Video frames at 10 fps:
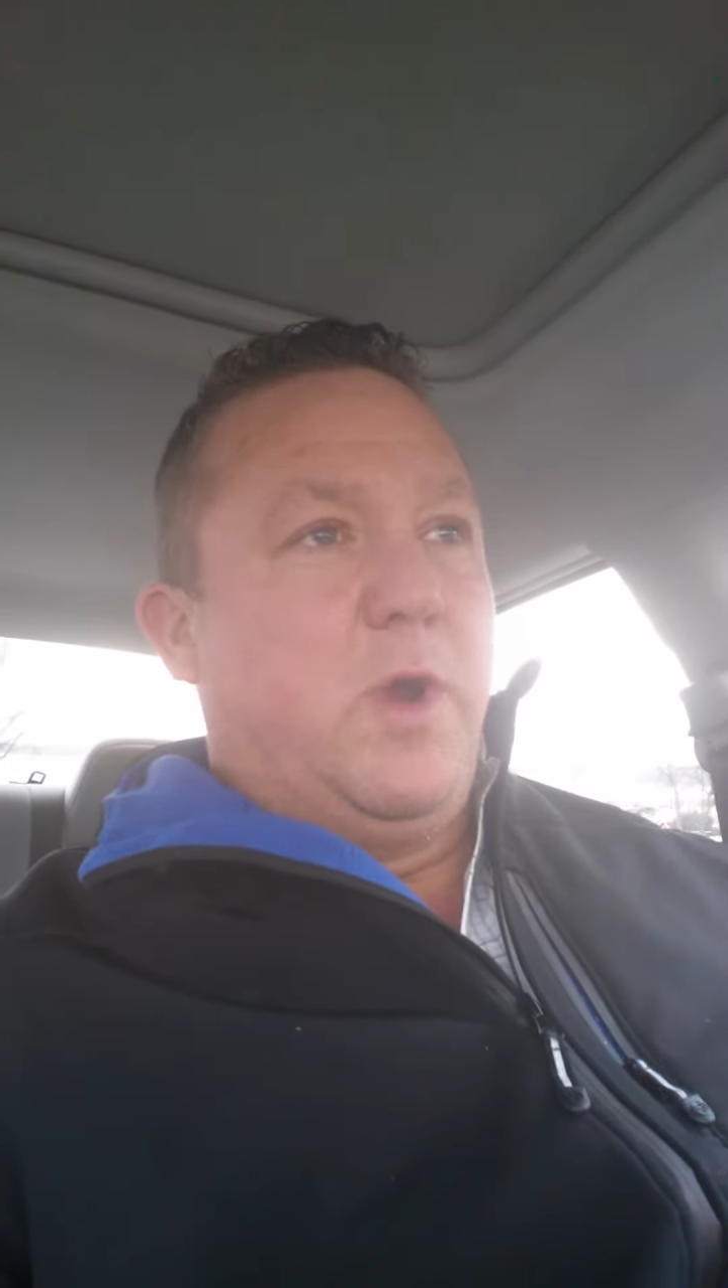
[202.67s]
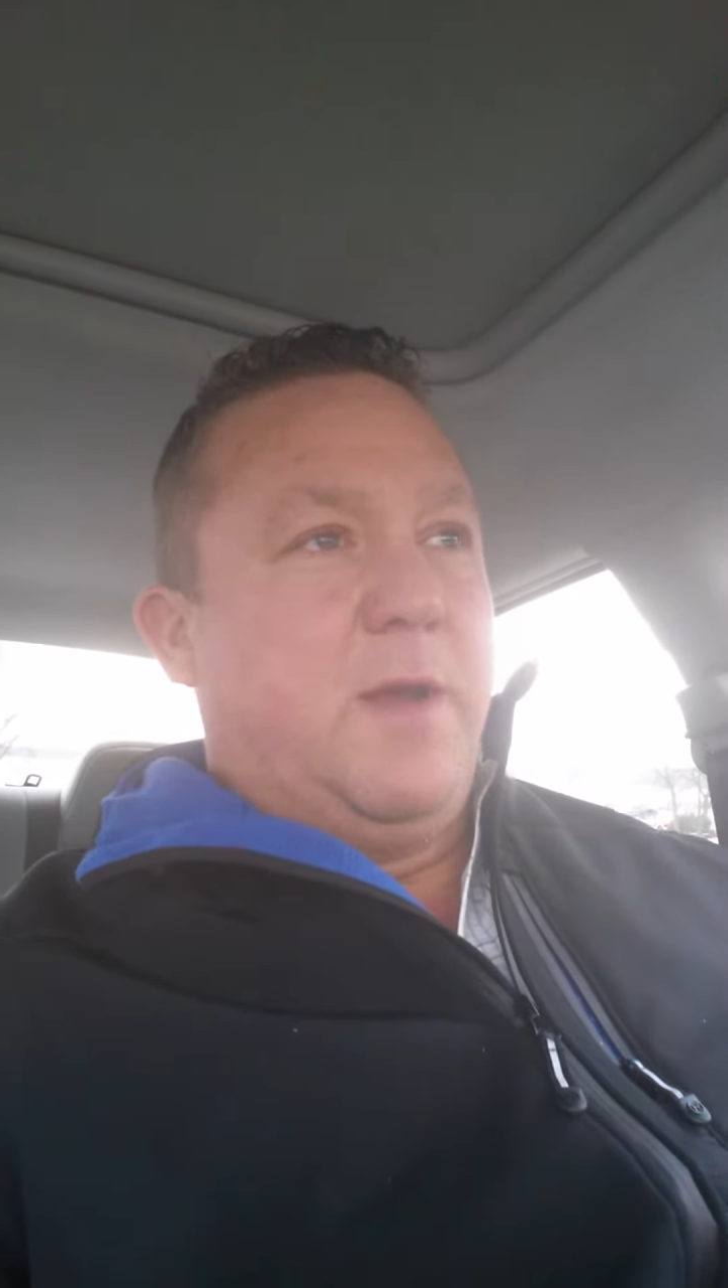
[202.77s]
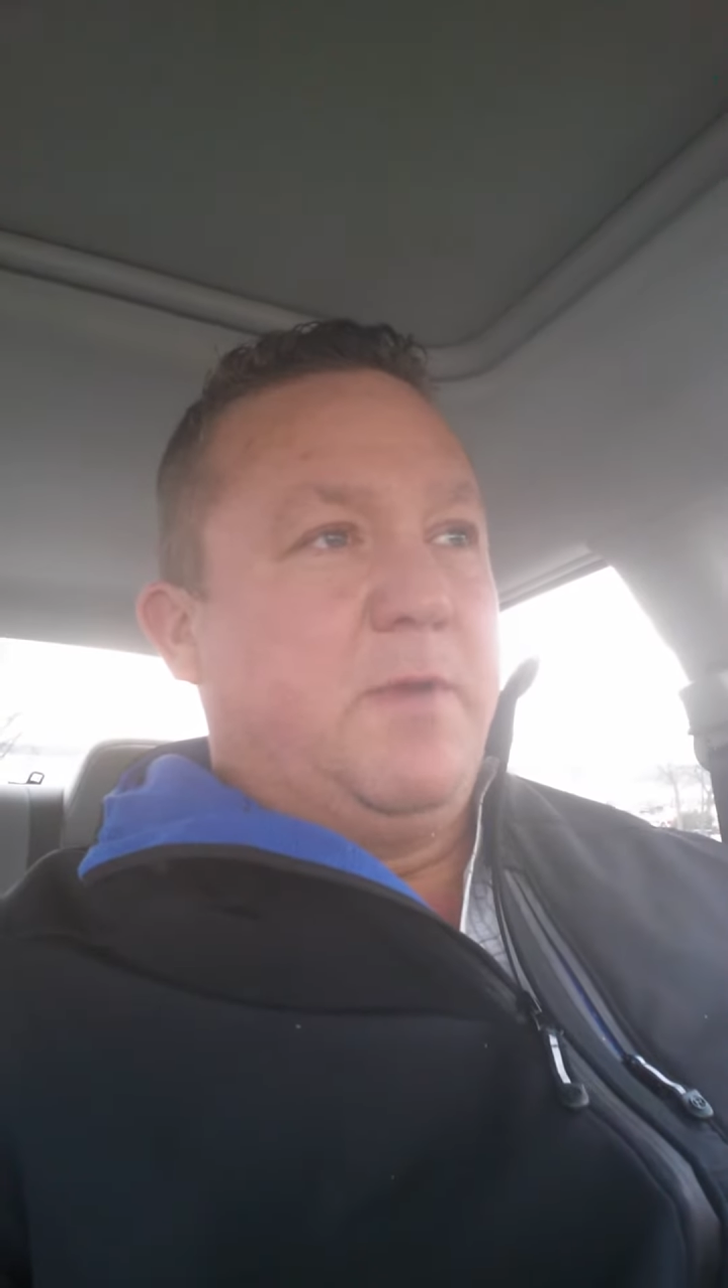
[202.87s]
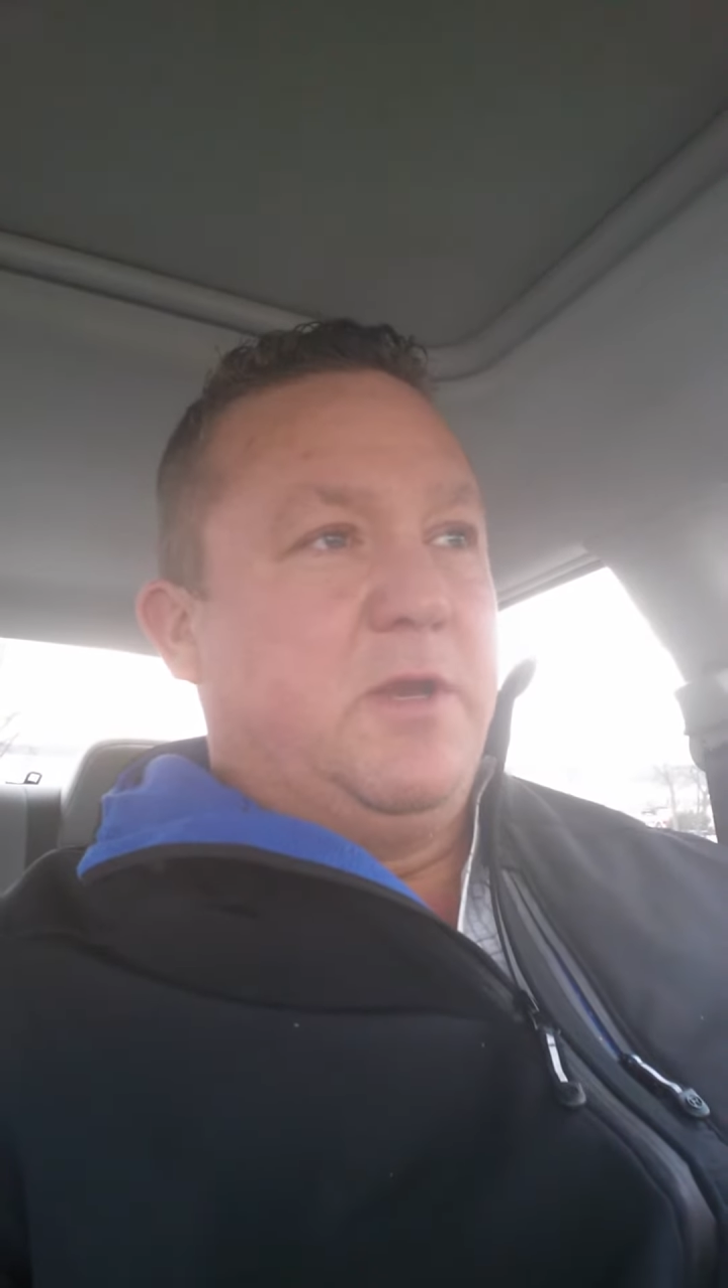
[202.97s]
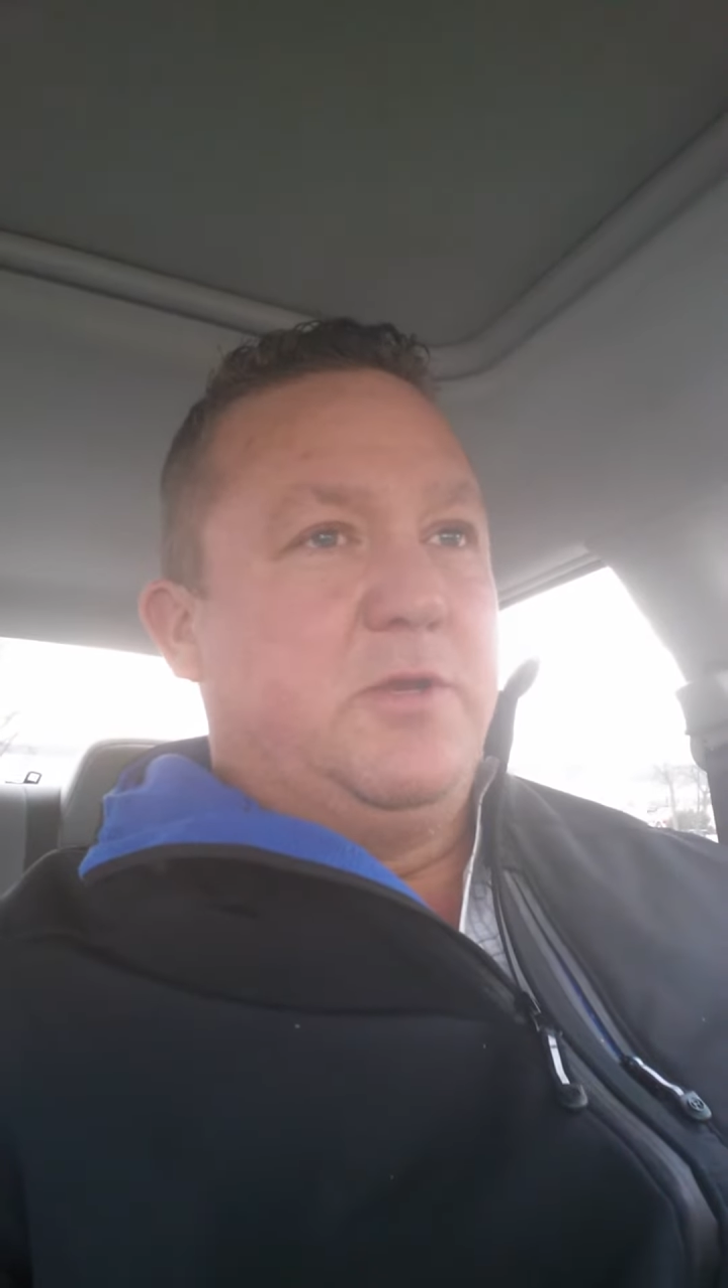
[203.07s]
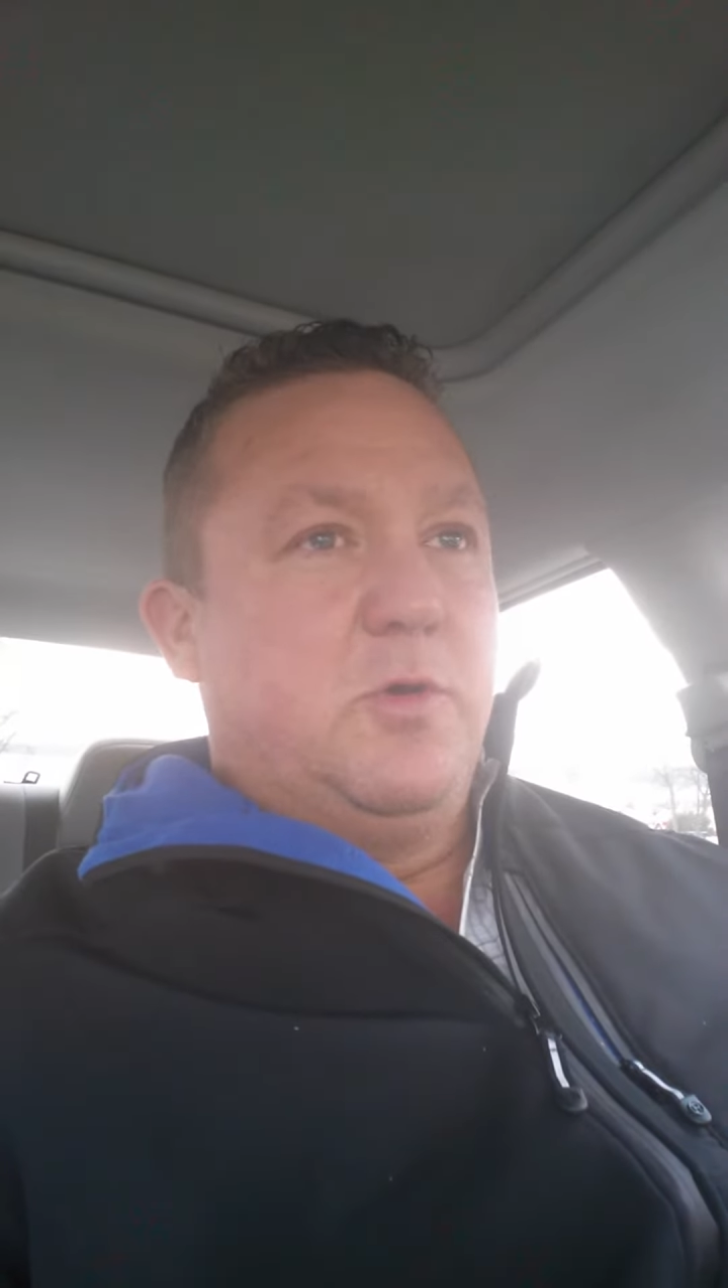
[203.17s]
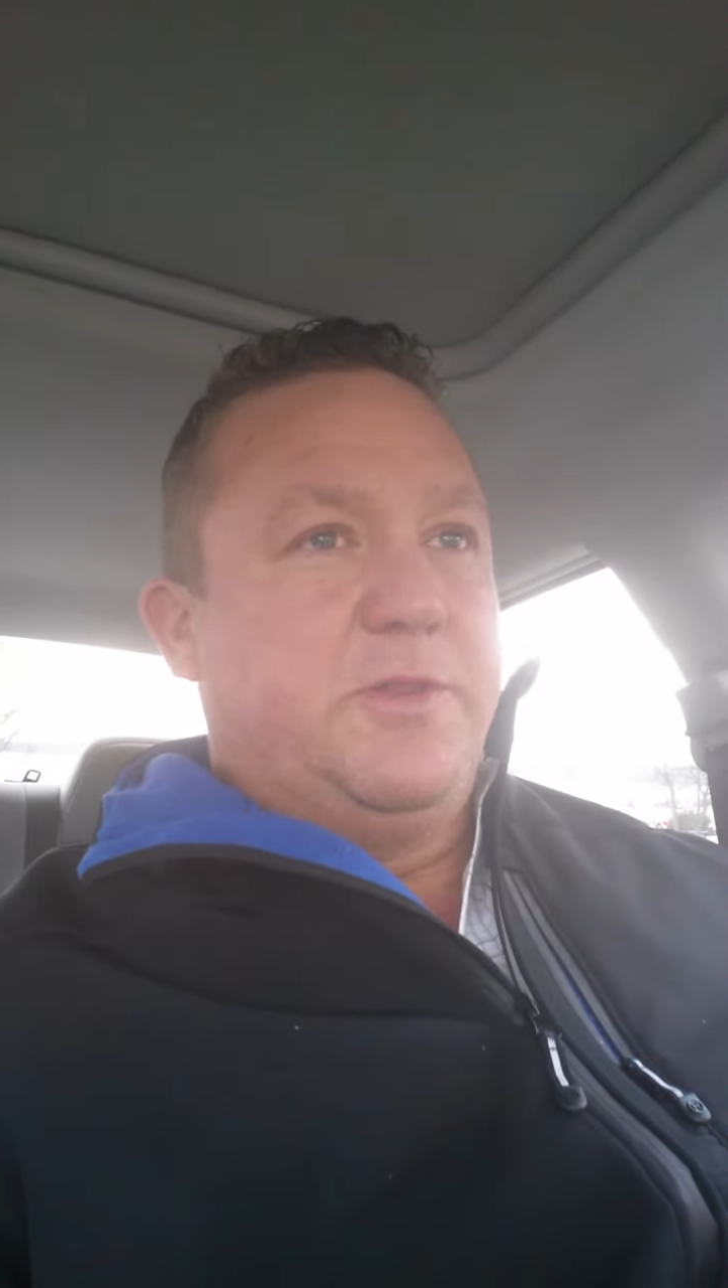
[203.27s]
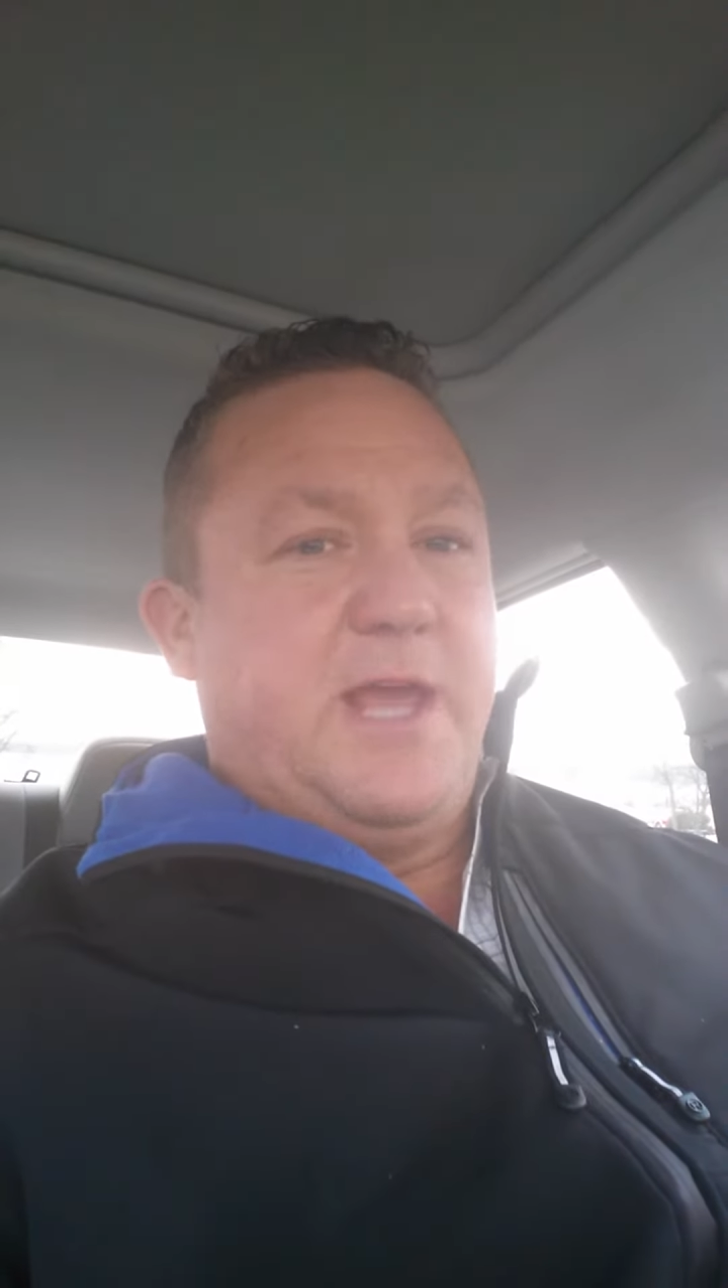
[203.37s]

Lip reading: I'm going to do at